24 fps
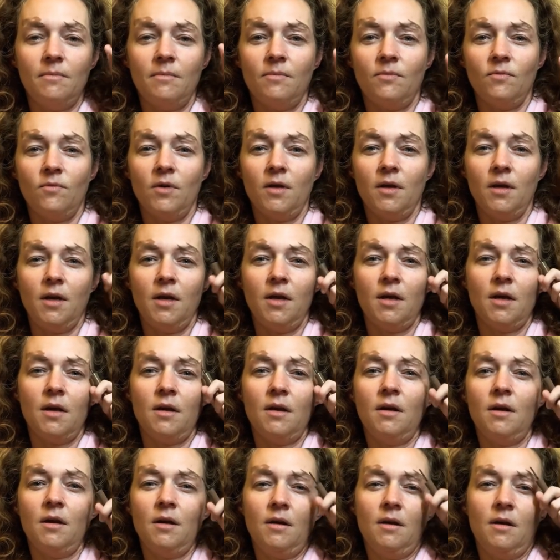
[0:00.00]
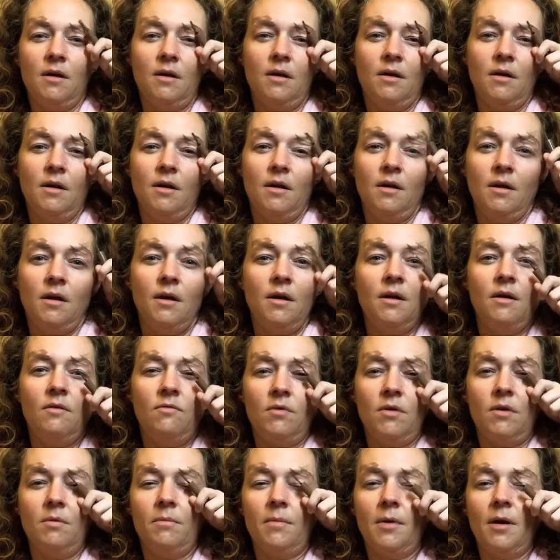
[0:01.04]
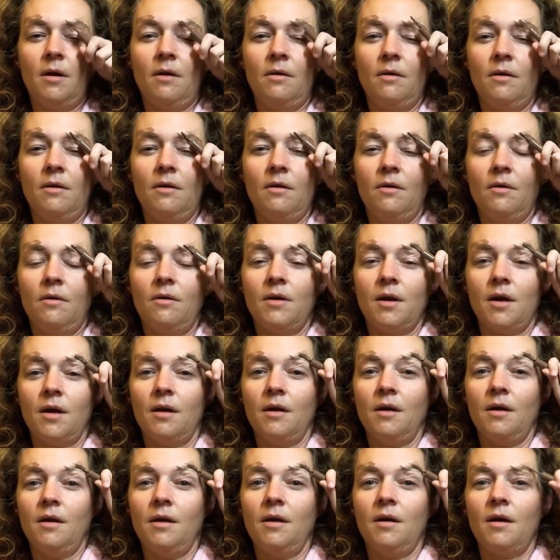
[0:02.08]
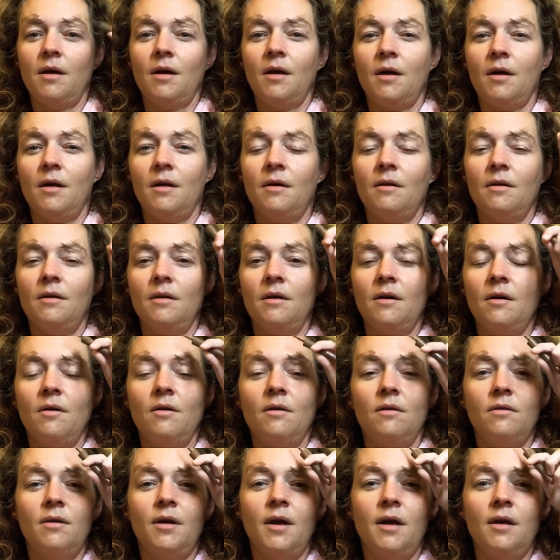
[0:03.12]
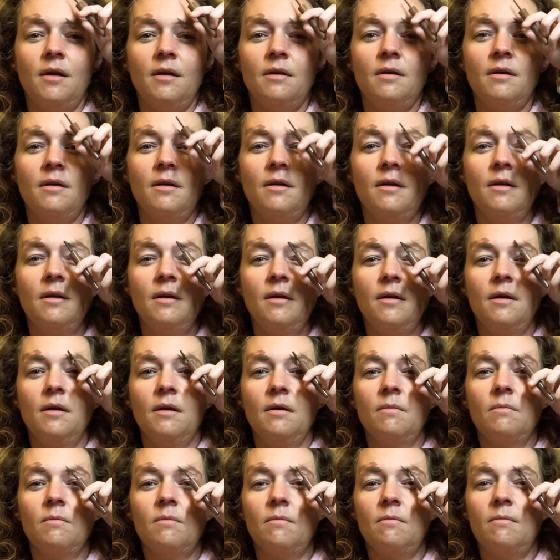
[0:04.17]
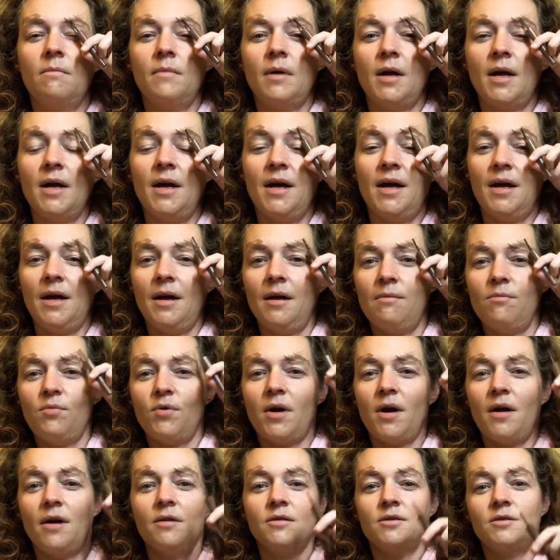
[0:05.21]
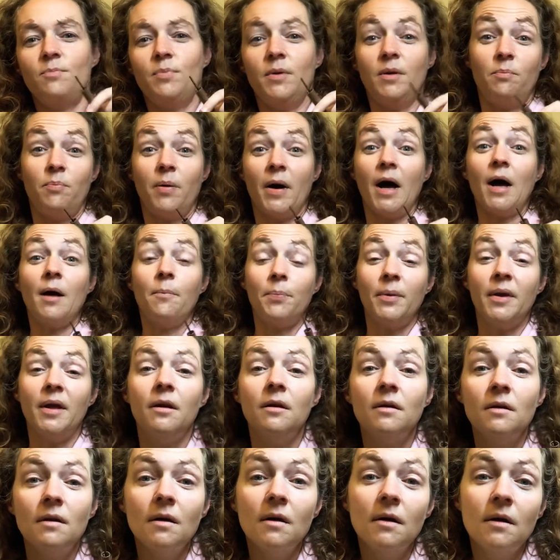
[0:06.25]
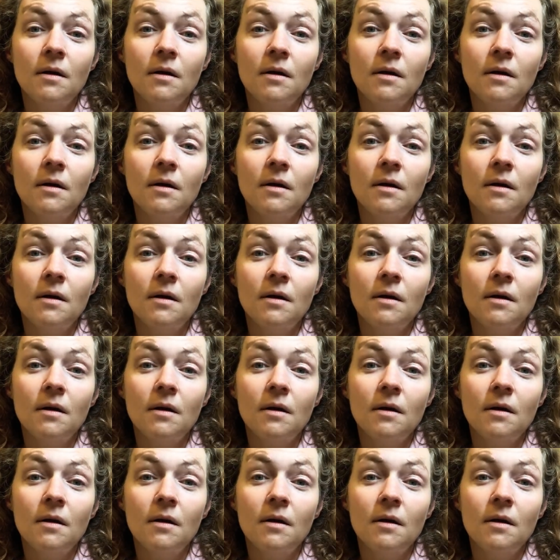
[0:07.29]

really kind of even them out. Okay, yeah, all right. My eyebrows be popping.